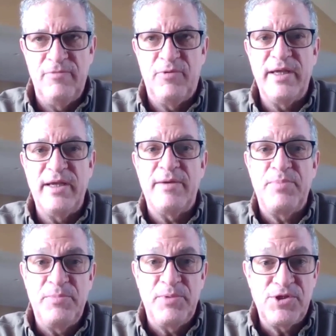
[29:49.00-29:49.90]
If we can
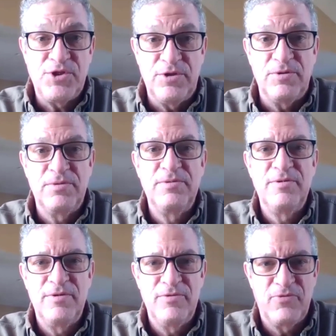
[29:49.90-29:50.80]
get people to chew
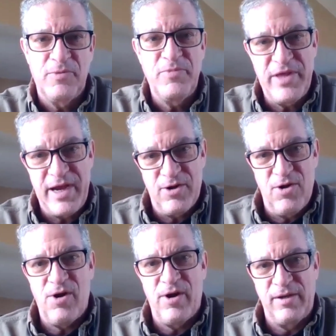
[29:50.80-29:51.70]
from
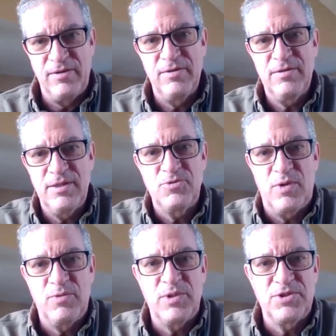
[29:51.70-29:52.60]
there on, is
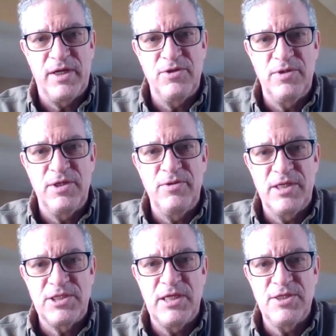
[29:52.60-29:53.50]
what we're trying to do at
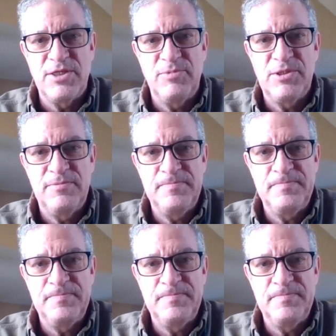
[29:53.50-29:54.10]
US Enzymes.